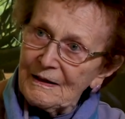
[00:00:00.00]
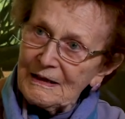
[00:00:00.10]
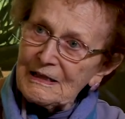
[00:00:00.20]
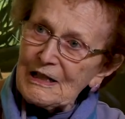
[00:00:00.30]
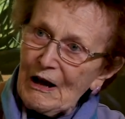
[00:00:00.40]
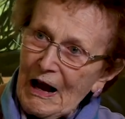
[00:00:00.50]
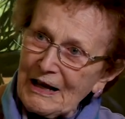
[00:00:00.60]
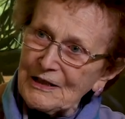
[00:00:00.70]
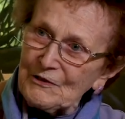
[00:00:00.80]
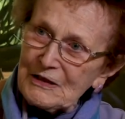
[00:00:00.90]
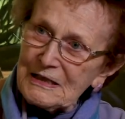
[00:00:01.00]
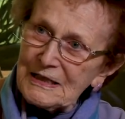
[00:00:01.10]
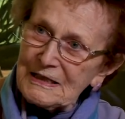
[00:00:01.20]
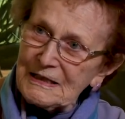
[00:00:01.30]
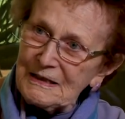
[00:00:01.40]
into activists.
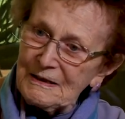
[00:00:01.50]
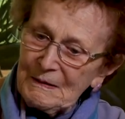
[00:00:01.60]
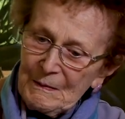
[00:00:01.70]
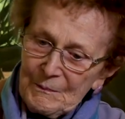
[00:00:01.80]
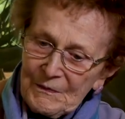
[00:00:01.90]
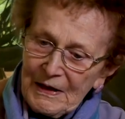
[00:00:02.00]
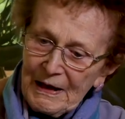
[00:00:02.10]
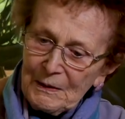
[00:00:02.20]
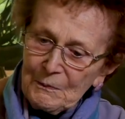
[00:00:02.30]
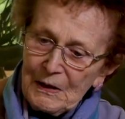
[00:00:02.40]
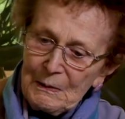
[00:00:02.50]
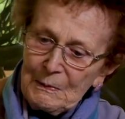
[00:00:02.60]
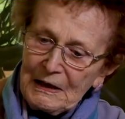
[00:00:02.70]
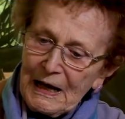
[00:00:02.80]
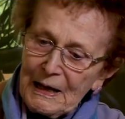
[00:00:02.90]
And we
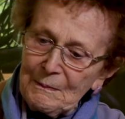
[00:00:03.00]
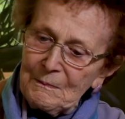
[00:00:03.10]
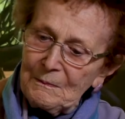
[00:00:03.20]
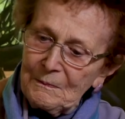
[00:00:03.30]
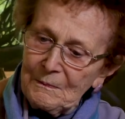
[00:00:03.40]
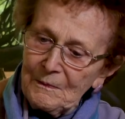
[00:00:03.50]
became,